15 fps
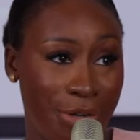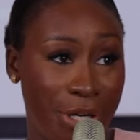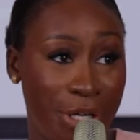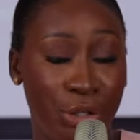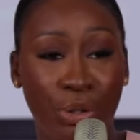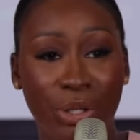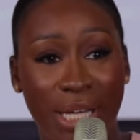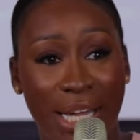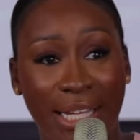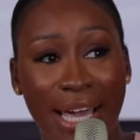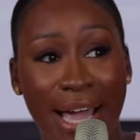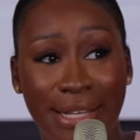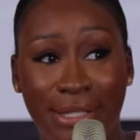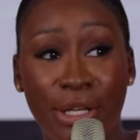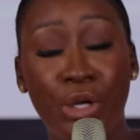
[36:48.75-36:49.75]
You know, those are the
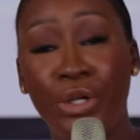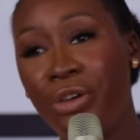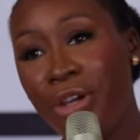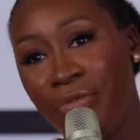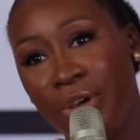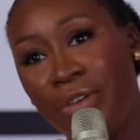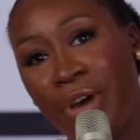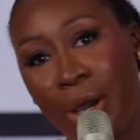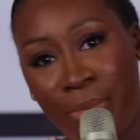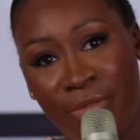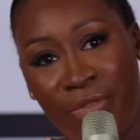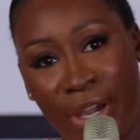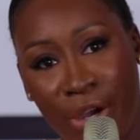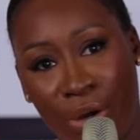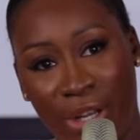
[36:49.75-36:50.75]
guys, if I'll
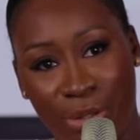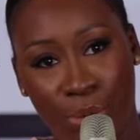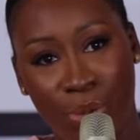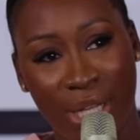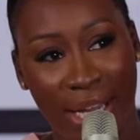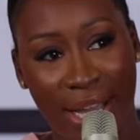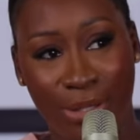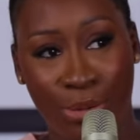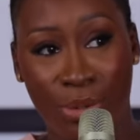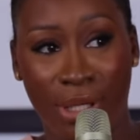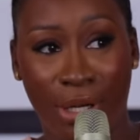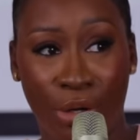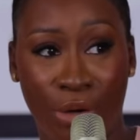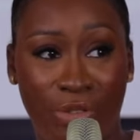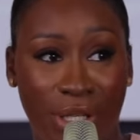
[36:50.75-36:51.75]
be very honest, those are the guys
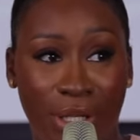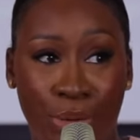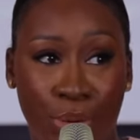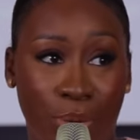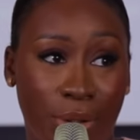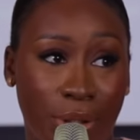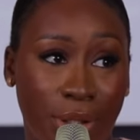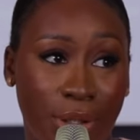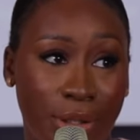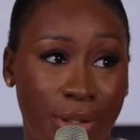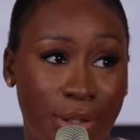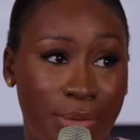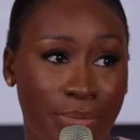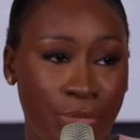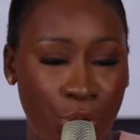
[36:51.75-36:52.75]
doing the law of the needle work.
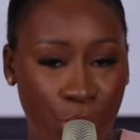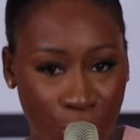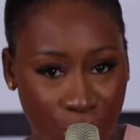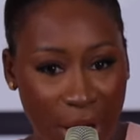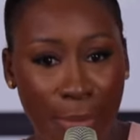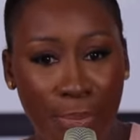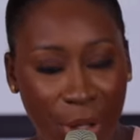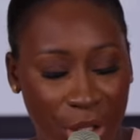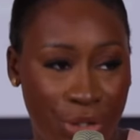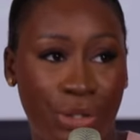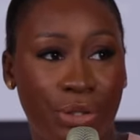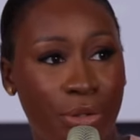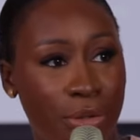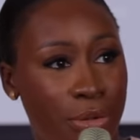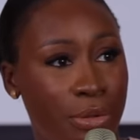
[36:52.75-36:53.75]
So try and
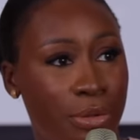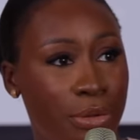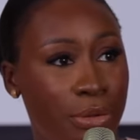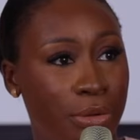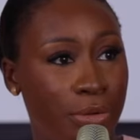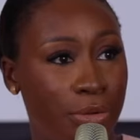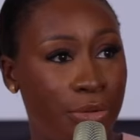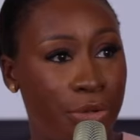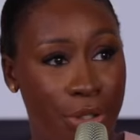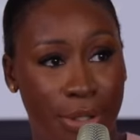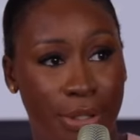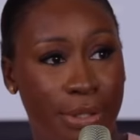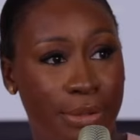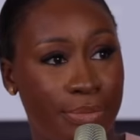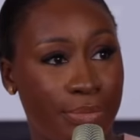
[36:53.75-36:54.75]
pitch
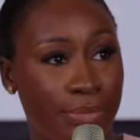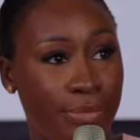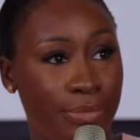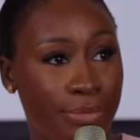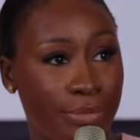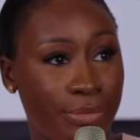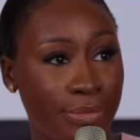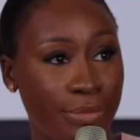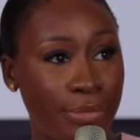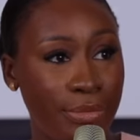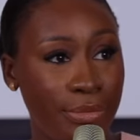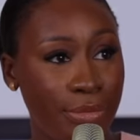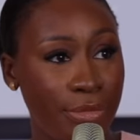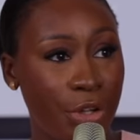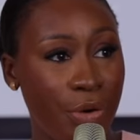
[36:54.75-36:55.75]
first.
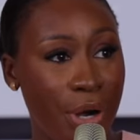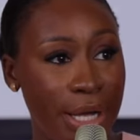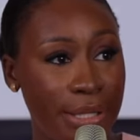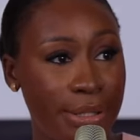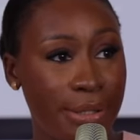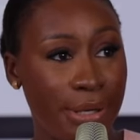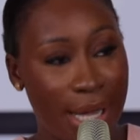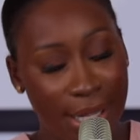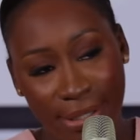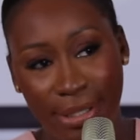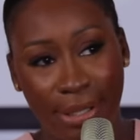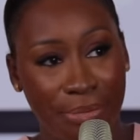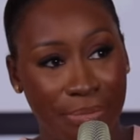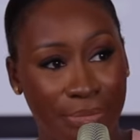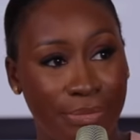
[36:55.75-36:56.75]
Right? And
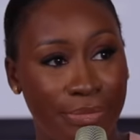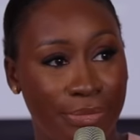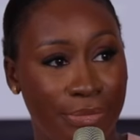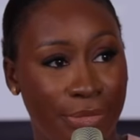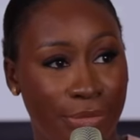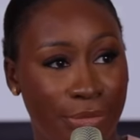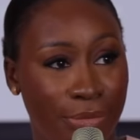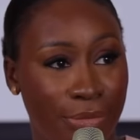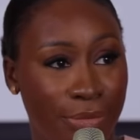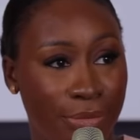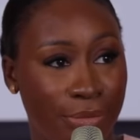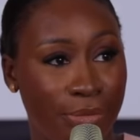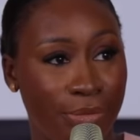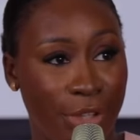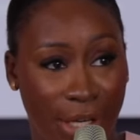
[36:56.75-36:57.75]
see.
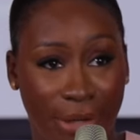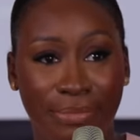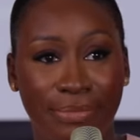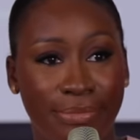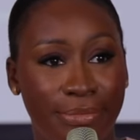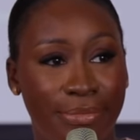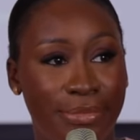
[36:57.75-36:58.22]
Yeah.